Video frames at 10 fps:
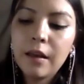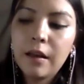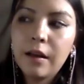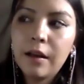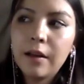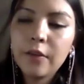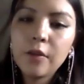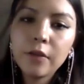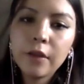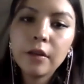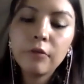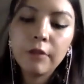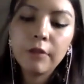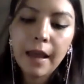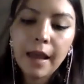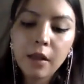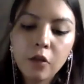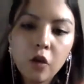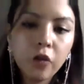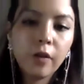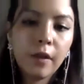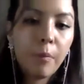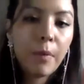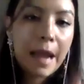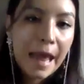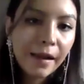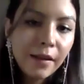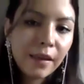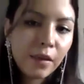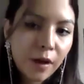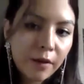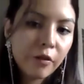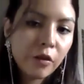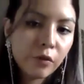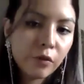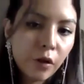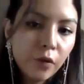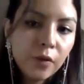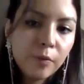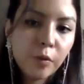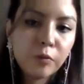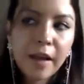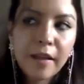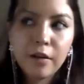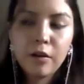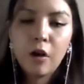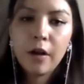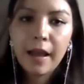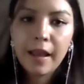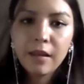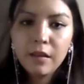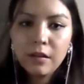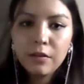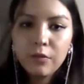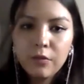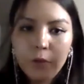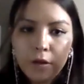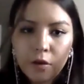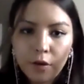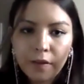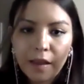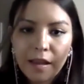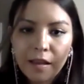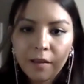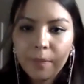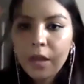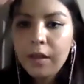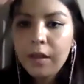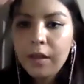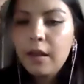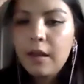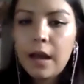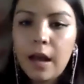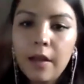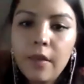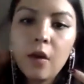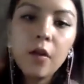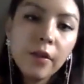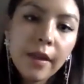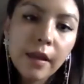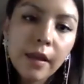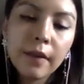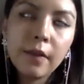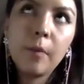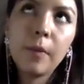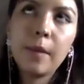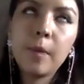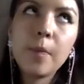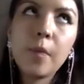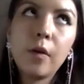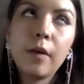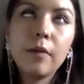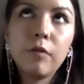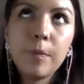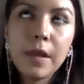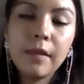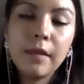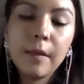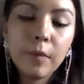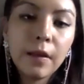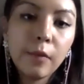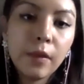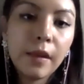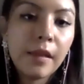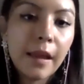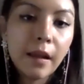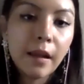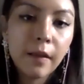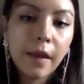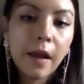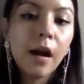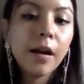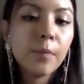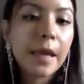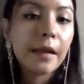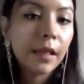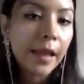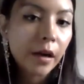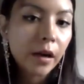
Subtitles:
so you start relying not on the plan that you have on your notes, but rather on like what you are saying. The other thing is that sometimes people repeat themselves when they think that they aren't being clear.